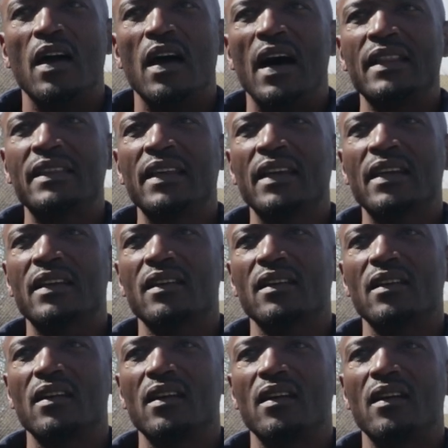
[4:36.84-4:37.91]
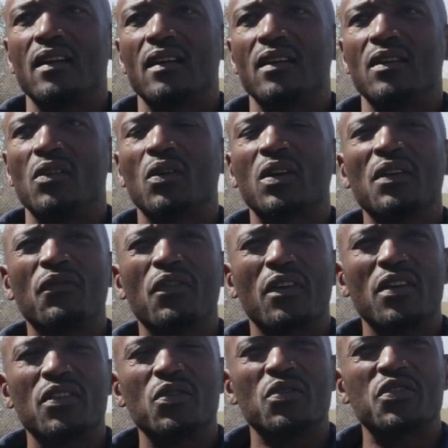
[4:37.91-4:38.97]
I think looking for
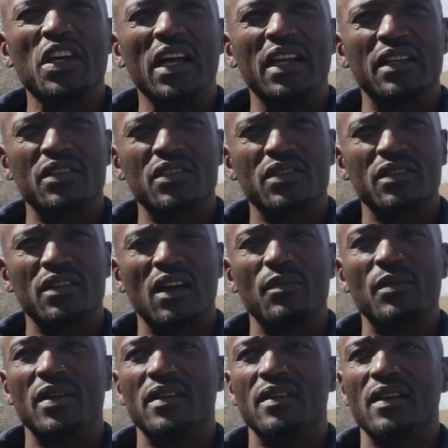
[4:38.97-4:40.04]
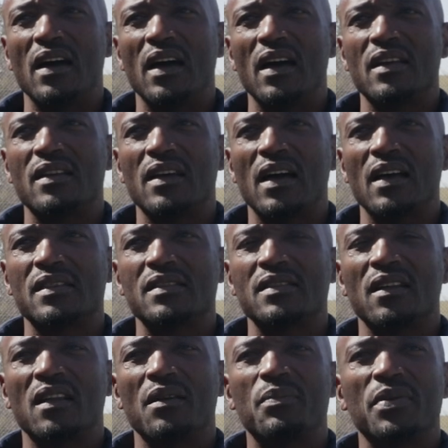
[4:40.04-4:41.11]
a new challenge. I
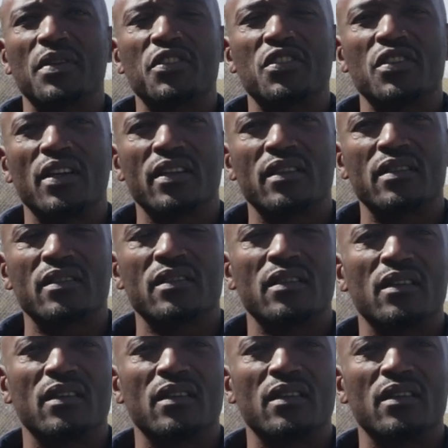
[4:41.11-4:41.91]
still appreciate